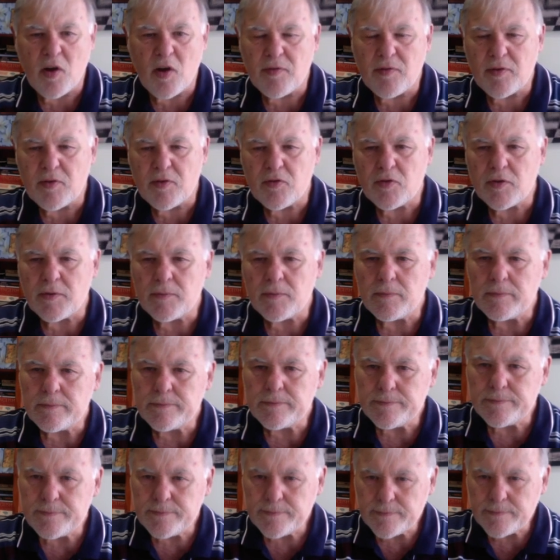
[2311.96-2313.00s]
Opens up the light
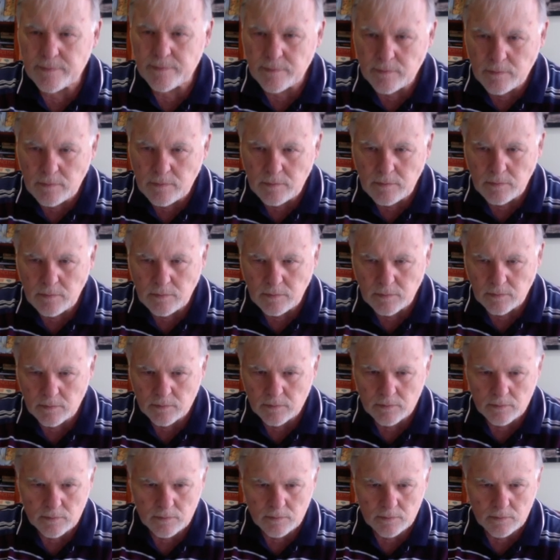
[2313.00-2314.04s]
squared bishop and
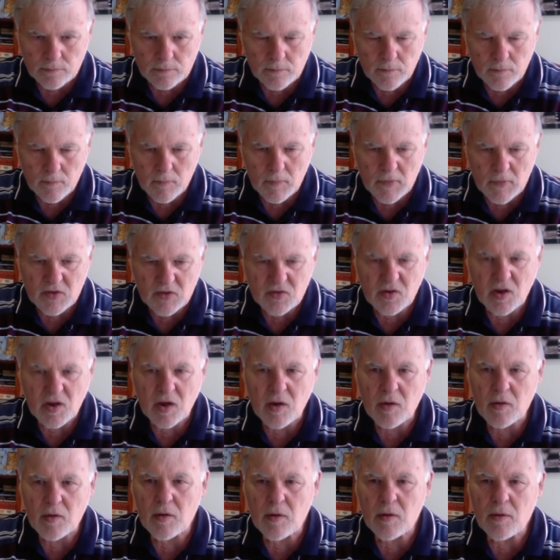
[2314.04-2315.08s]
queen, often
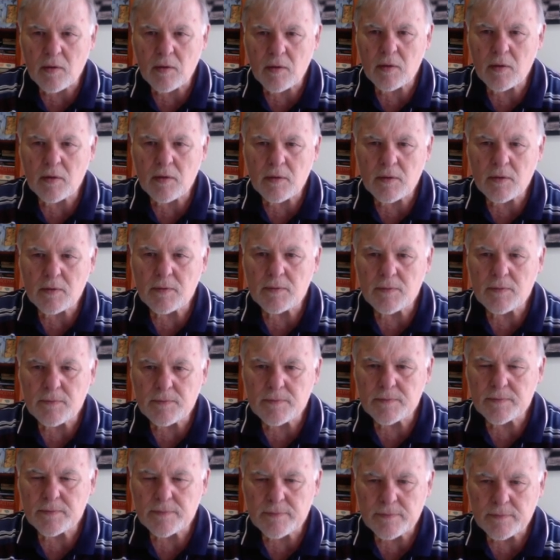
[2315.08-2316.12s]
leading to sharp
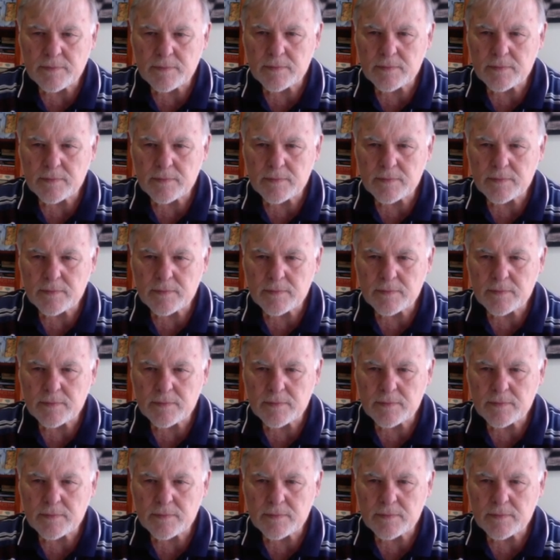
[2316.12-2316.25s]
games.